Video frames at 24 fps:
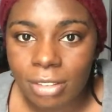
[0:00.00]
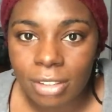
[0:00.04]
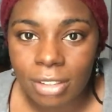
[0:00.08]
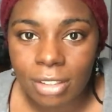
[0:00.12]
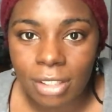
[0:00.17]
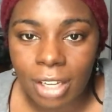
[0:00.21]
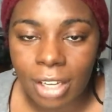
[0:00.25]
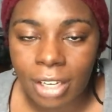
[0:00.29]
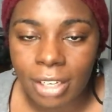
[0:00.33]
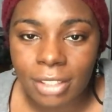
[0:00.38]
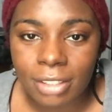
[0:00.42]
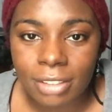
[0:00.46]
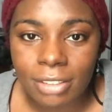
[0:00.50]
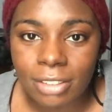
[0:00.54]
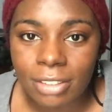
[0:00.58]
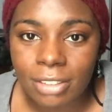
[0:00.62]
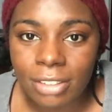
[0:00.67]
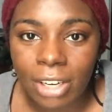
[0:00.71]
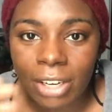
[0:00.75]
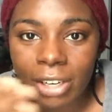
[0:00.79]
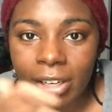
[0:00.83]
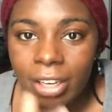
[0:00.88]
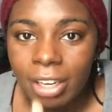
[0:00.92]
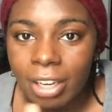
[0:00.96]
like
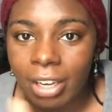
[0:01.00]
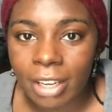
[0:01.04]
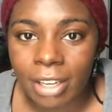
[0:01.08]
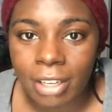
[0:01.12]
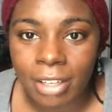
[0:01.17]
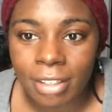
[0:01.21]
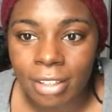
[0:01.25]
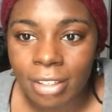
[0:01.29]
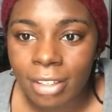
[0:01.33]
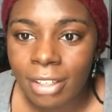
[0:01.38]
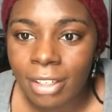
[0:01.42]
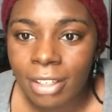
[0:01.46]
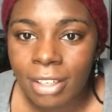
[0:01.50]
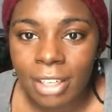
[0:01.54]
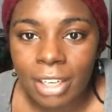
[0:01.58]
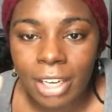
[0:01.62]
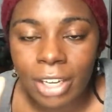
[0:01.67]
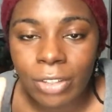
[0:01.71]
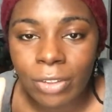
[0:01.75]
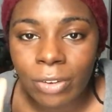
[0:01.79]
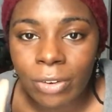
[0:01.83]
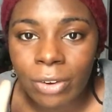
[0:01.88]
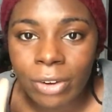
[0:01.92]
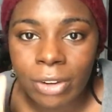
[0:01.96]
stuck in
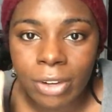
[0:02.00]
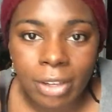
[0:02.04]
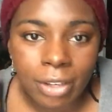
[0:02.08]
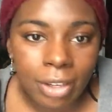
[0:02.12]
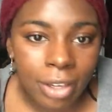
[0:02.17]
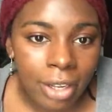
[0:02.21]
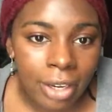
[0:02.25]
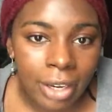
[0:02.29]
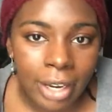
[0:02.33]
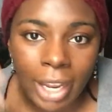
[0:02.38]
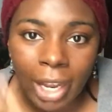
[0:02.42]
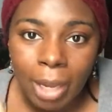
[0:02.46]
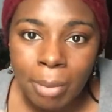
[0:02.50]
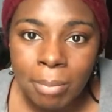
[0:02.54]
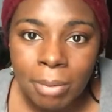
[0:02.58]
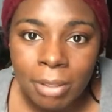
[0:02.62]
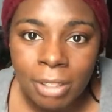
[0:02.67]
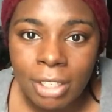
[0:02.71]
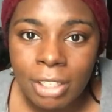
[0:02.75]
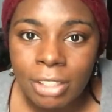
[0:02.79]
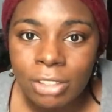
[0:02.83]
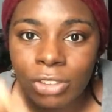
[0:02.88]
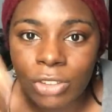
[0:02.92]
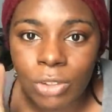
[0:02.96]
either an
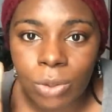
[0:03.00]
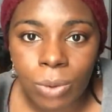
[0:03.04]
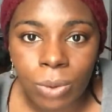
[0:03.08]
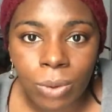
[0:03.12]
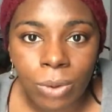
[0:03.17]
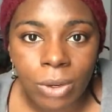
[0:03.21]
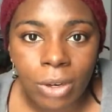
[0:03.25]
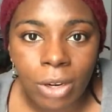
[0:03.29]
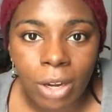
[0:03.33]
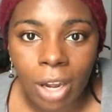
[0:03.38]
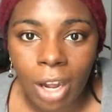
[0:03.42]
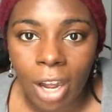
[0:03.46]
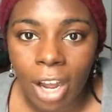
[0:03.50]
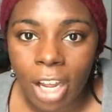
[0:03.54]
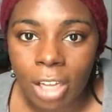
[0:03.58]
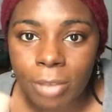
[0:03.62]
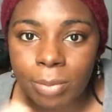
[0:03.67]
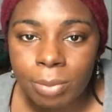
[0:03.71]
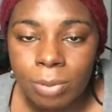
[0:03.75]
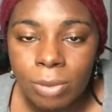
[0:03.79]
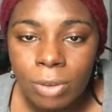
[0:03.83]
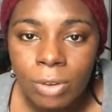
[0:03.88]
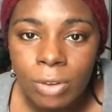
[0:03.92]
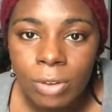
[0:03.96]
ambulance or a
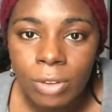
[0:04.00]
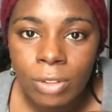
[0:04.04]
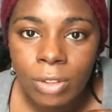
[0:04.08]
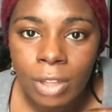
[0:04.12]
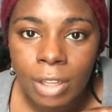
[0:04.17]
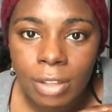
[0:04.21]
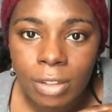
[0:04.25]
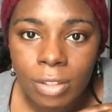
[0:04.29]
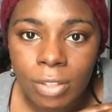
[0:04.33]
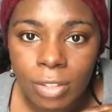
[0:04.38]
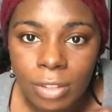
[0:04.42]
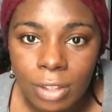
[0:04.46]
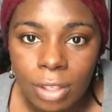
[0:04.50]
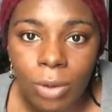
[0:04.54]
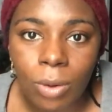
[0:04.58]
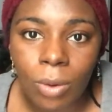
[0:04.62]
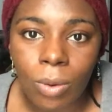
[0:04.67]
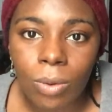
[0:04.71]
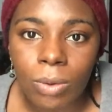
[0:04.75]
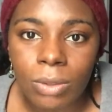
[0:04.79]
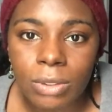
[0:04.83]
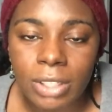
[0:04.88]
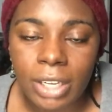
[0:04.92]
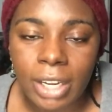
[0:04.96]
hospital like the
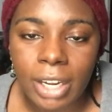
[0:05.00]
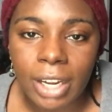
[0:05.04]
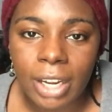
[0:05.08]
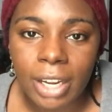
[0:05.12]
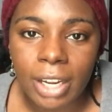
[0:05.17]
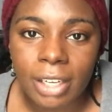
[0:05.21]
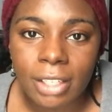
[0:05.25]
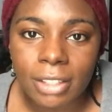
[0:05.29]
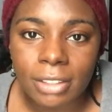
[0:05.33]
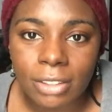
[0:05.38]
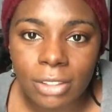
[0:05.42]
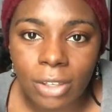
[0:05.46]
whole day.